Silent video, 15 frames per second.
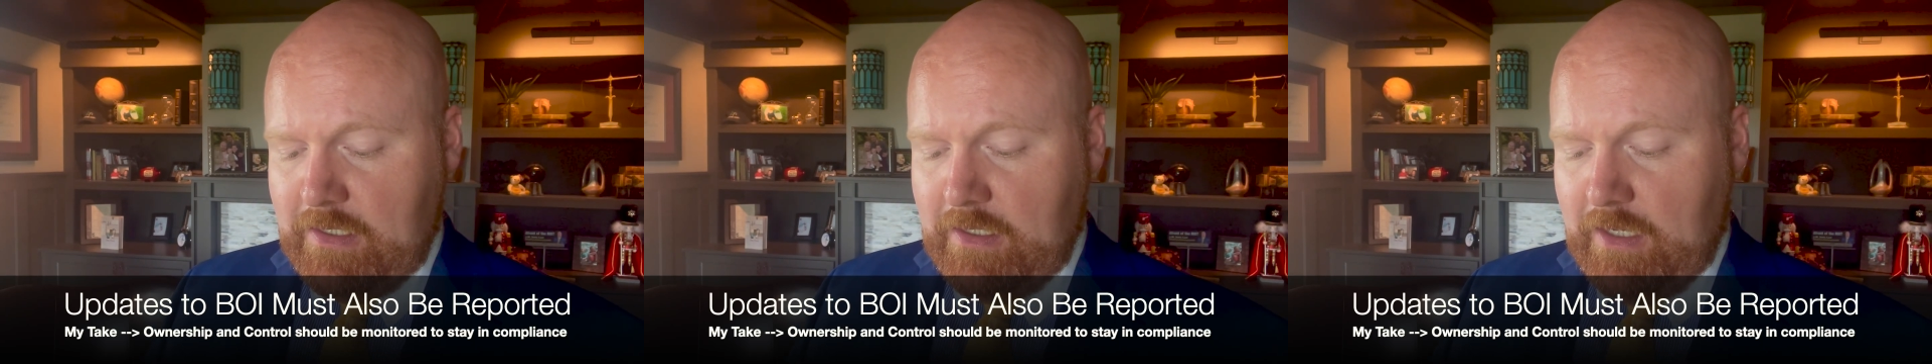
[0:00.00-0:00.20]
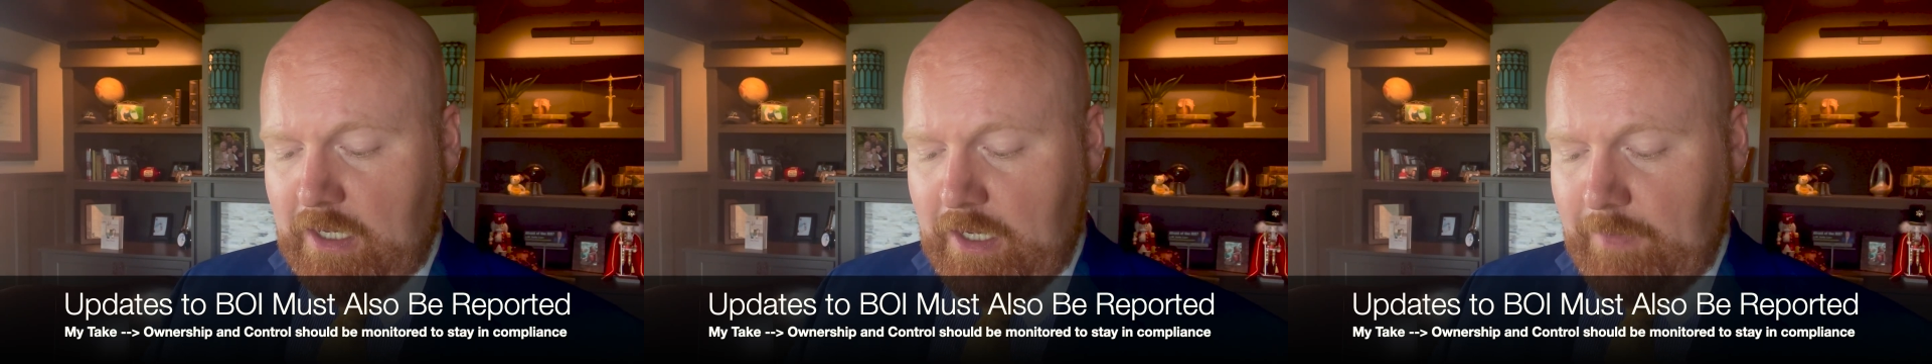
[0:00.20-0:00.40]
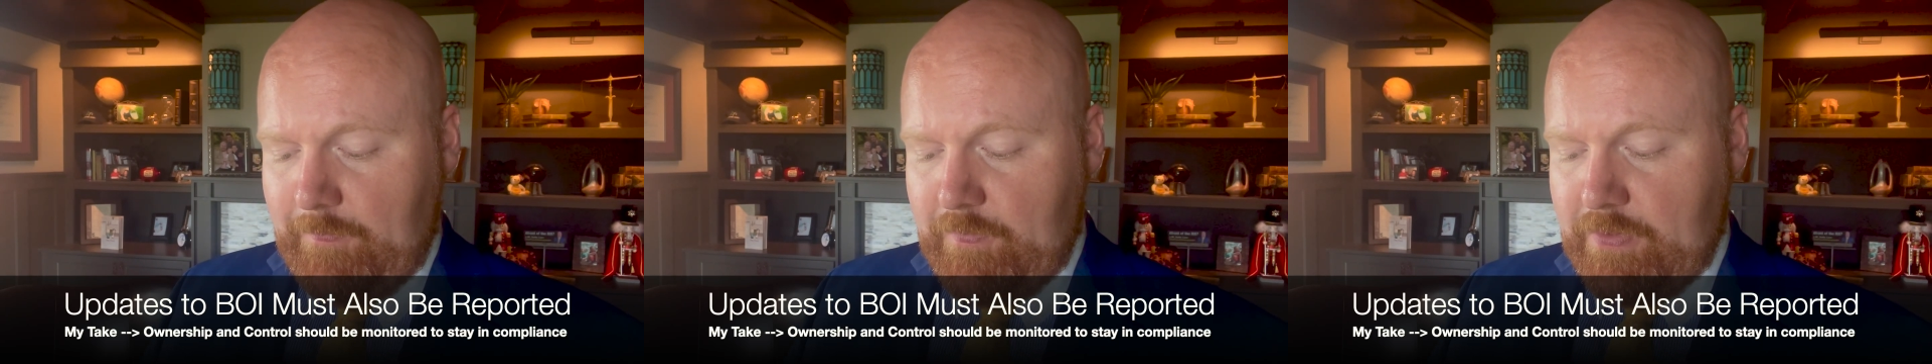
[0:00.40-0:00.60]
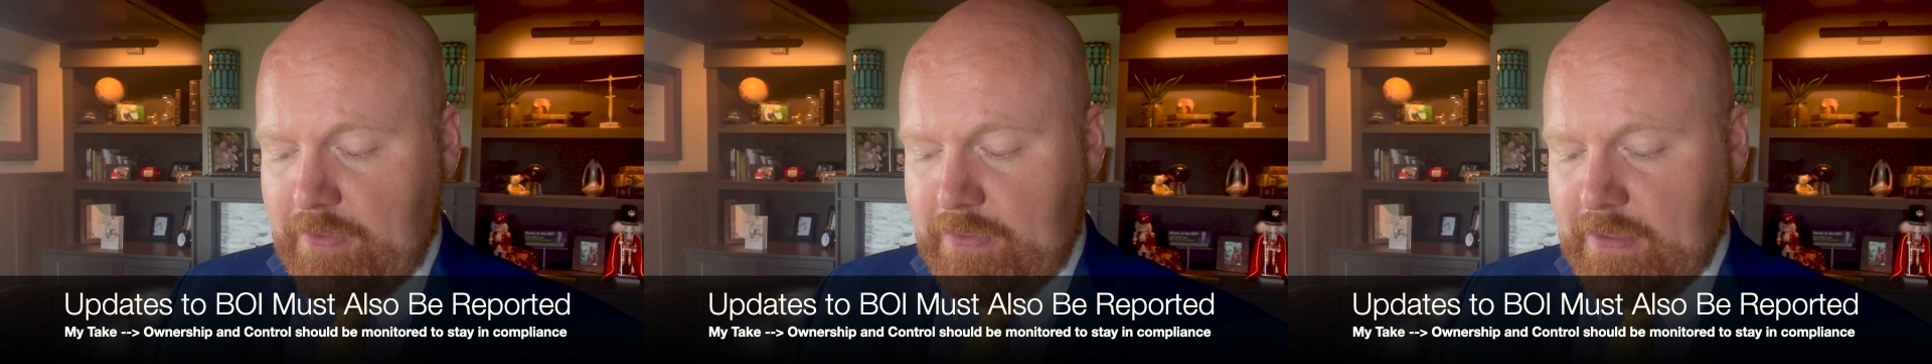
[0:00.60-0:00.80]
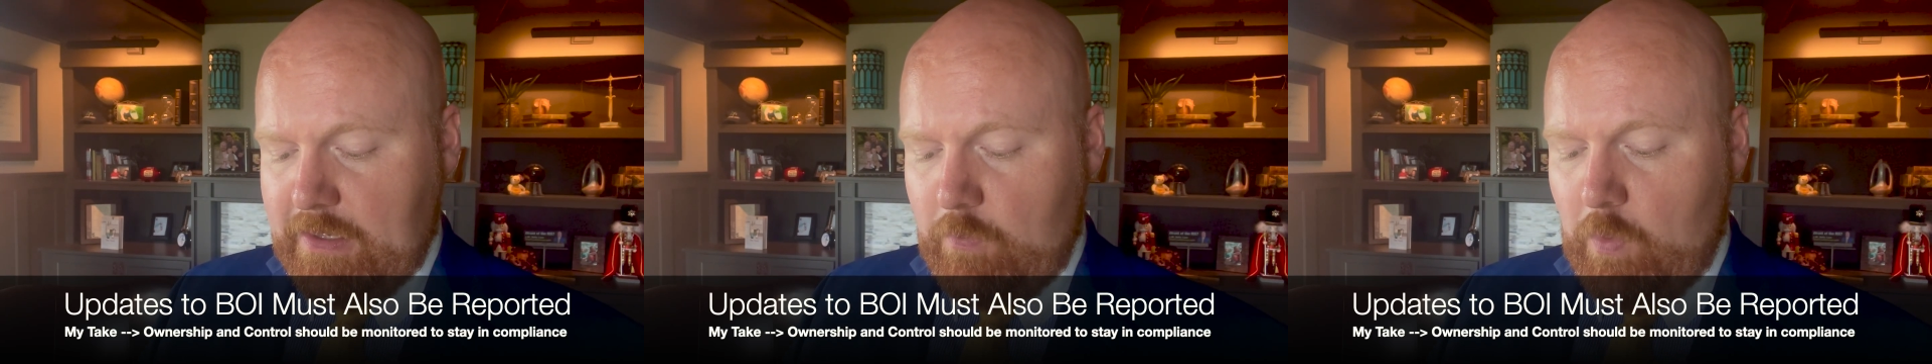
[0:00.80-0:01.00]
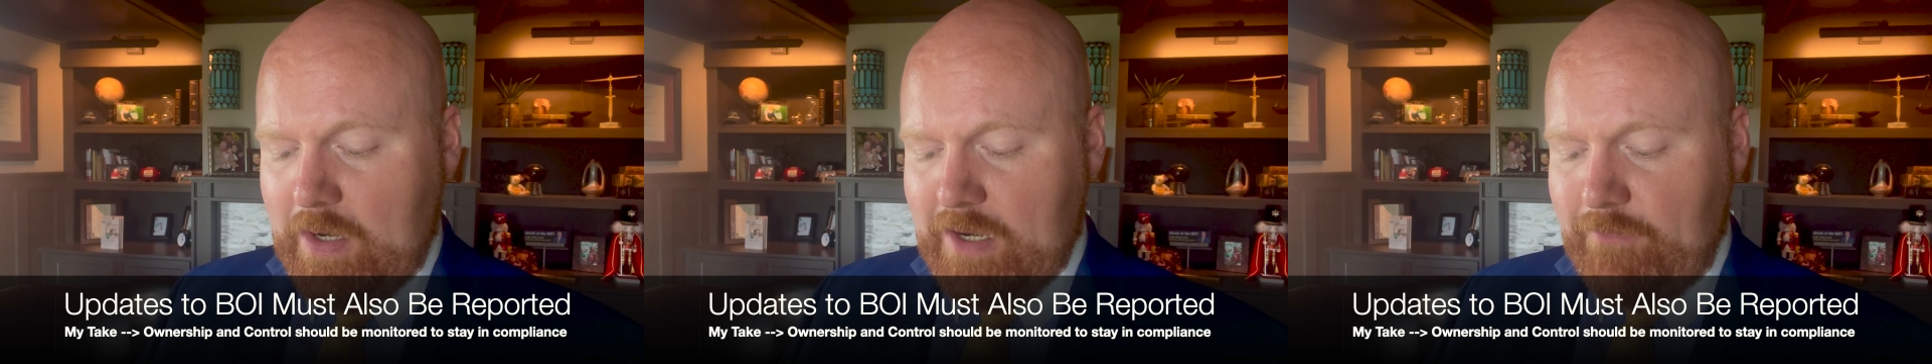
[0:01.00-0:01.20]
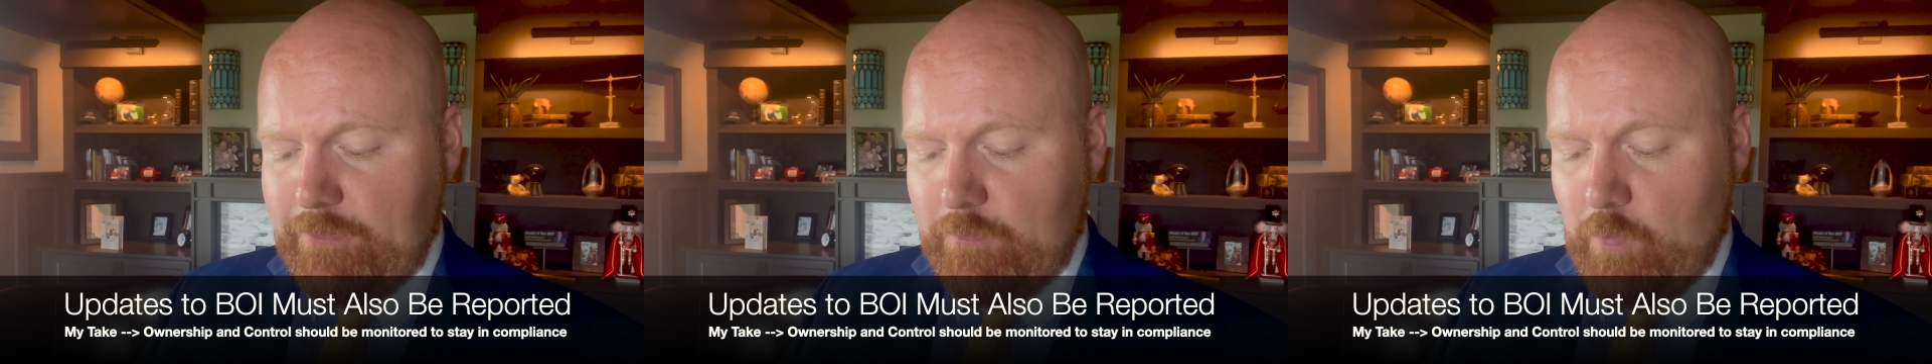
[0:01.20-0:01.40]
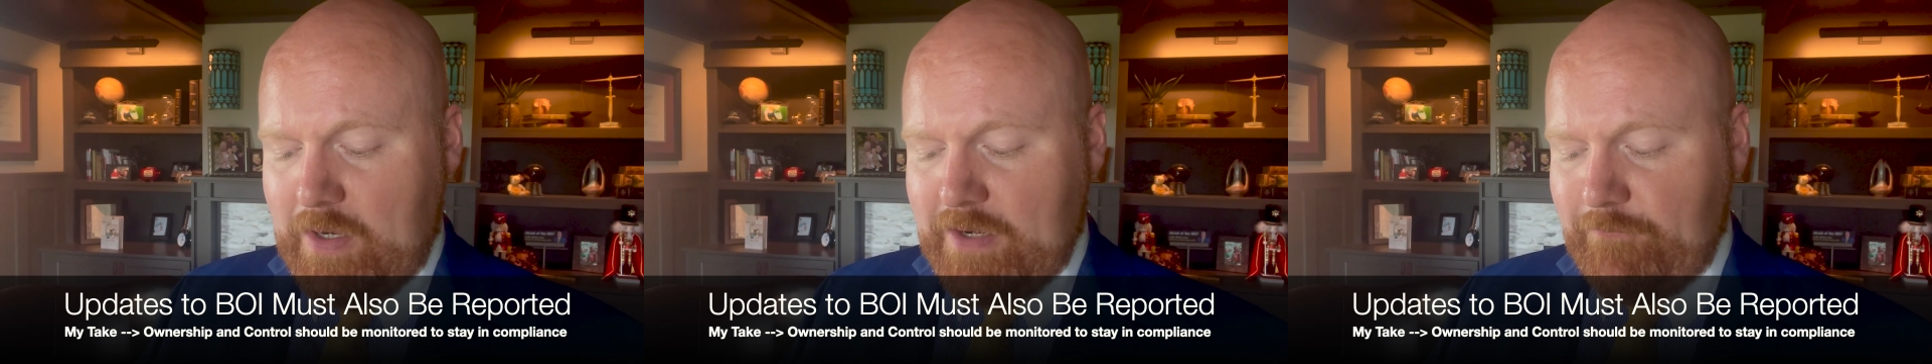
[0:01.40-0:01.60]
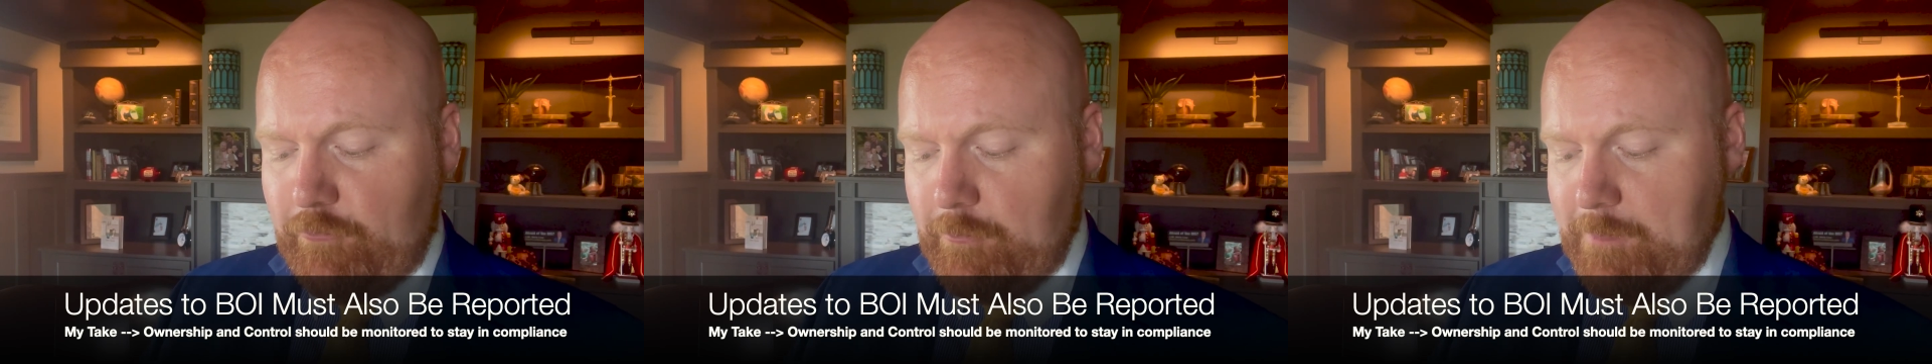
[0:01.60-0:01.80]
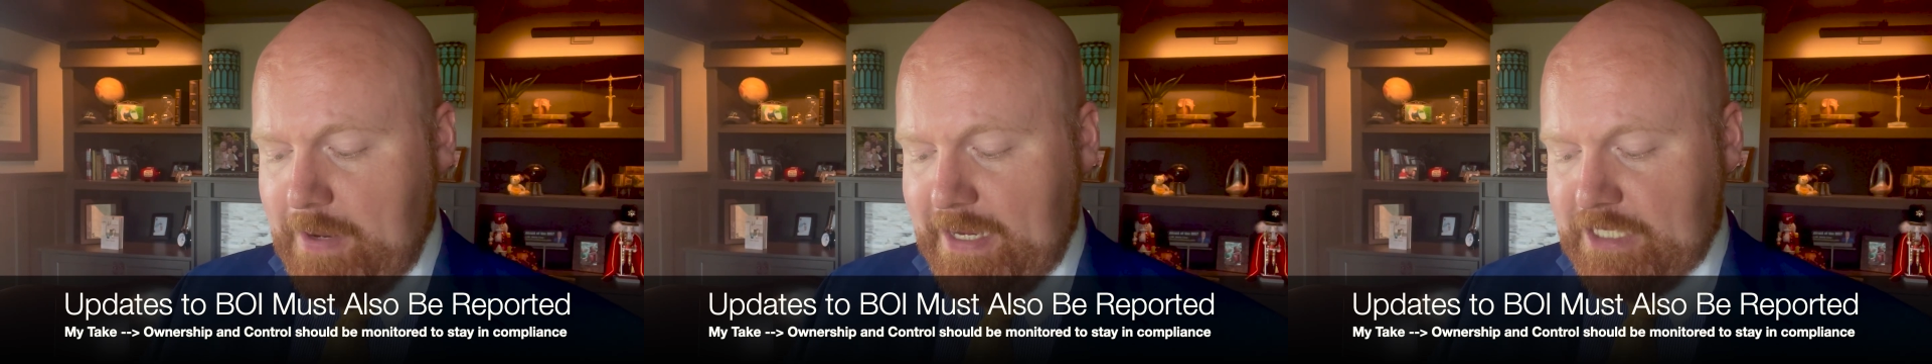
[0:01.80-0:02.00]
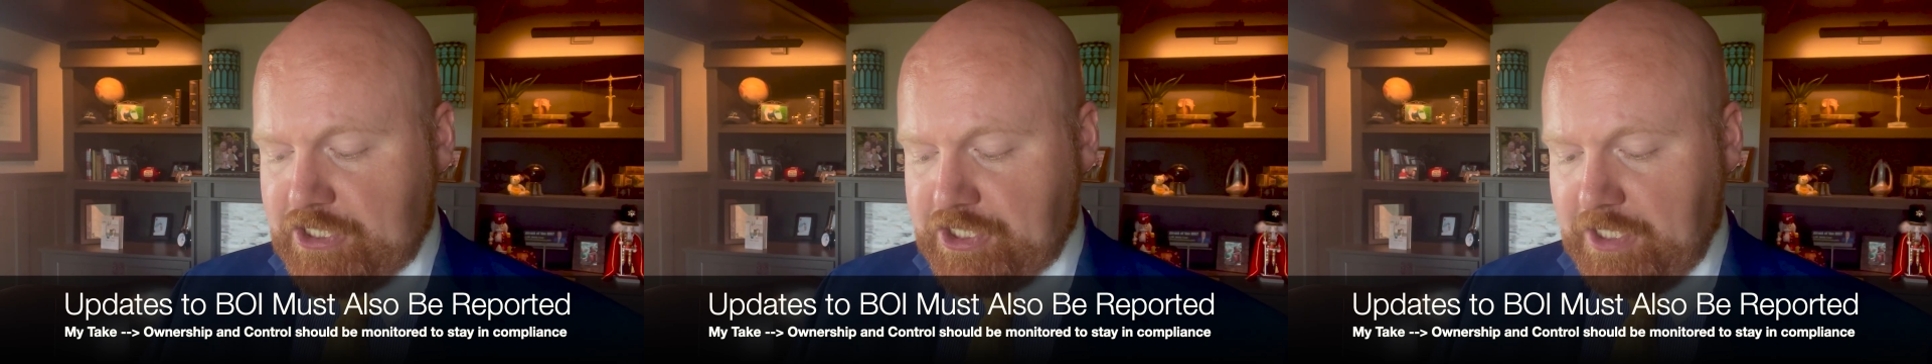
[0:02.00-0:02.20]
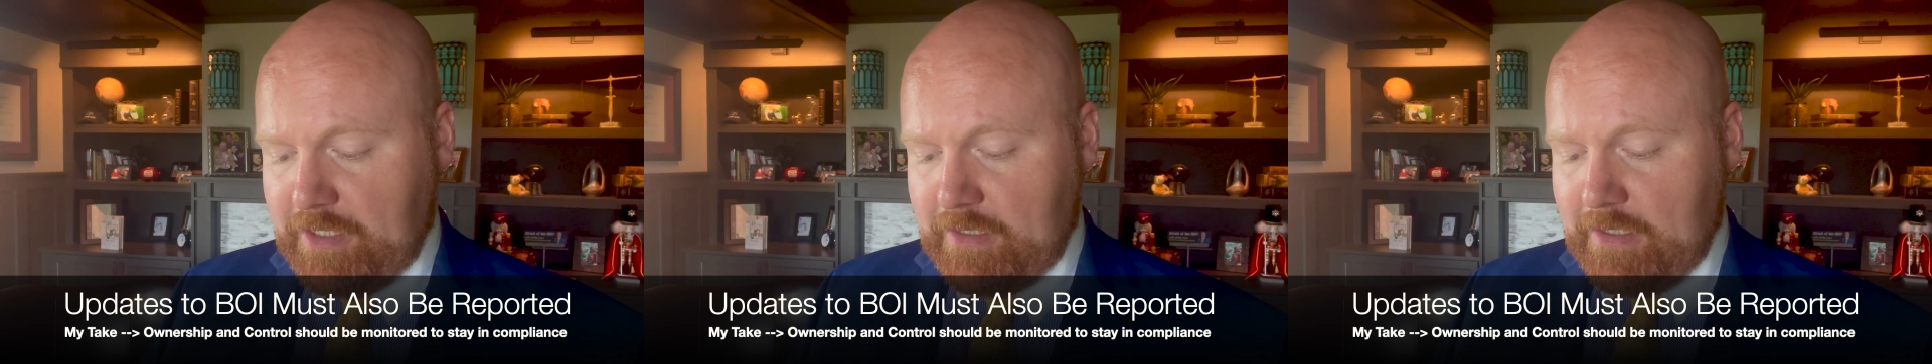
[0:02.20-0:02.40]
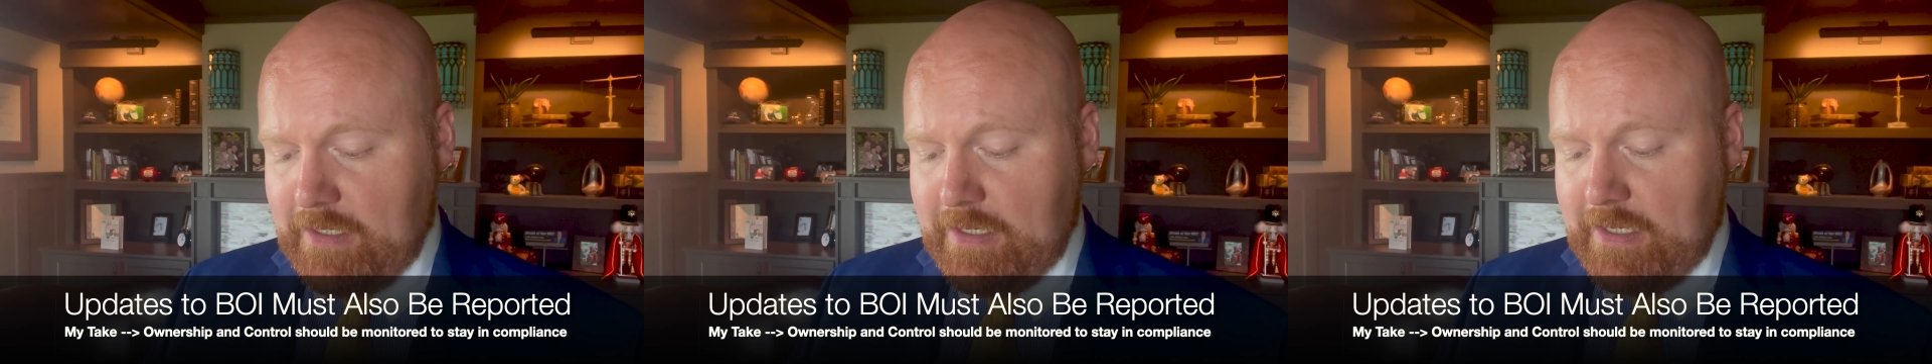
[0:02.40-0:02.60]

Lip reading: what information